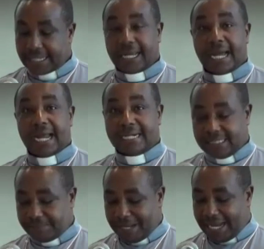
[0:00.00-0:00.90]
and
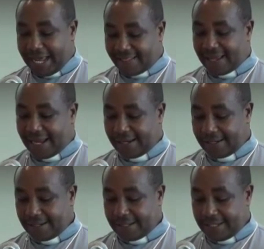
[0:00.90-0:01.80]
many other
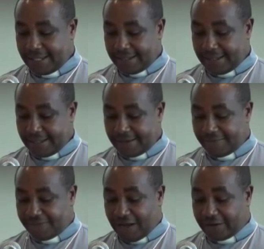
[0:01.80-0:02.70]

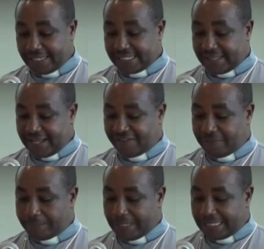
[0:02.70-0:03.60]
violence that they have
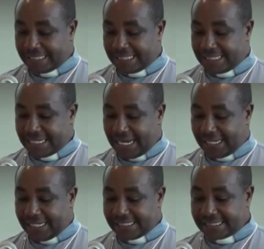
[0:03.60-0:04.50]
perpetrated
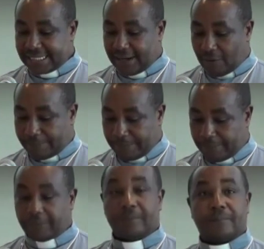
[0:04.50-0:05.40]
against our
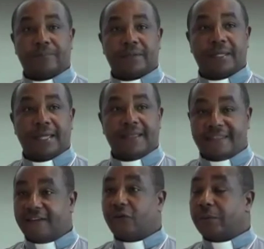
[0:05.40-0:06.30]
people.
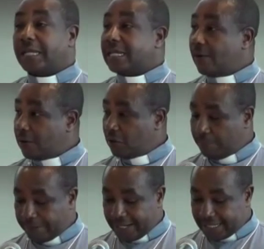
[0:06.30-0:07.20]
Therefore, we need your
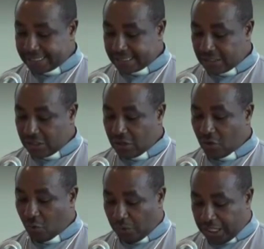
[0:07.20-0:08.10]
prayers.
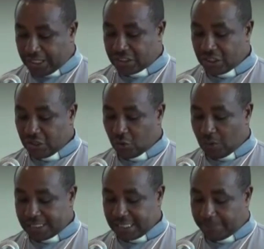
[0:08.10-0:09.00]
We need
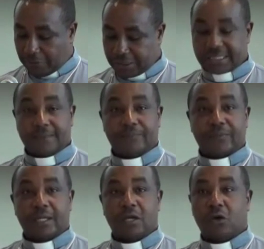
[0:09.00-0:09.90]
your support.
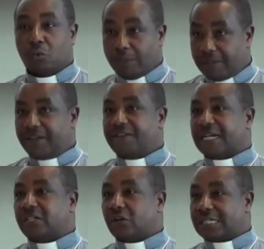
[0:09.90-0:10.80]
We believe
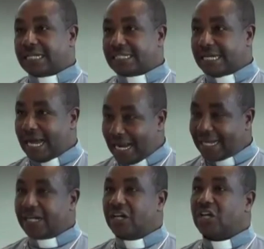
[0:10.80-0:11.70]
that Dr. Richard
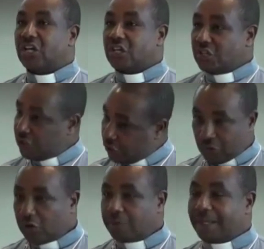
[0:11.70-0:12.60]
Allen should
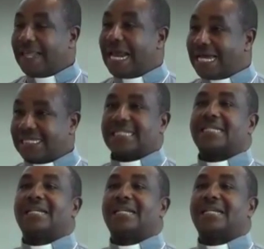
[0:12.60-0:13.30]
not be the last